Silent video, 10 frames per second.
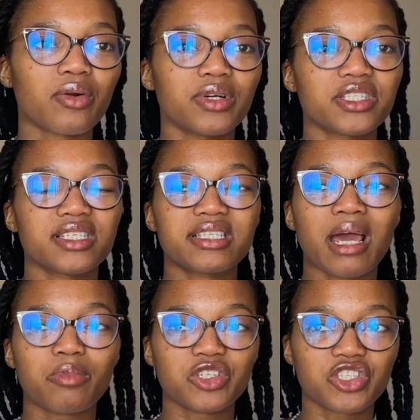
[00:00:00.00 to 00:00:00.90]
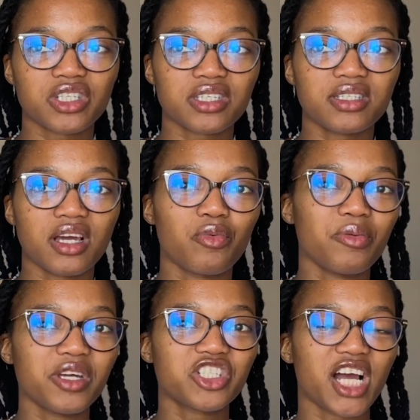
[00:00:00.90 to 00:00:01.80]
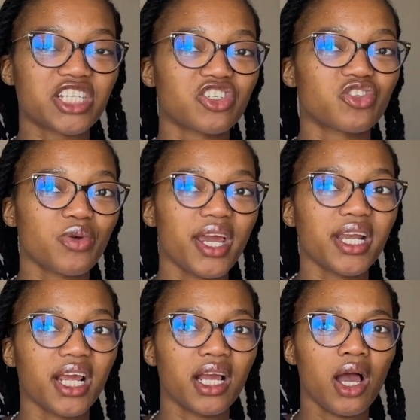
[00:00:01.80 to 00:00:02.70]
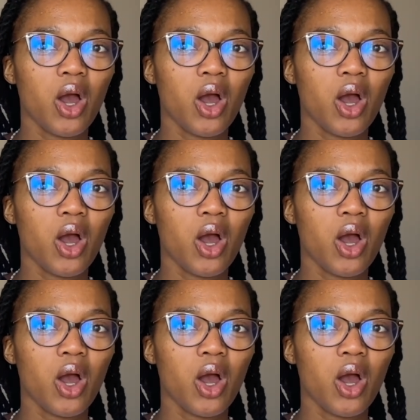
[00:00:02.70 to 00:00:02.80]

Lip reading: was established this year, women judges training.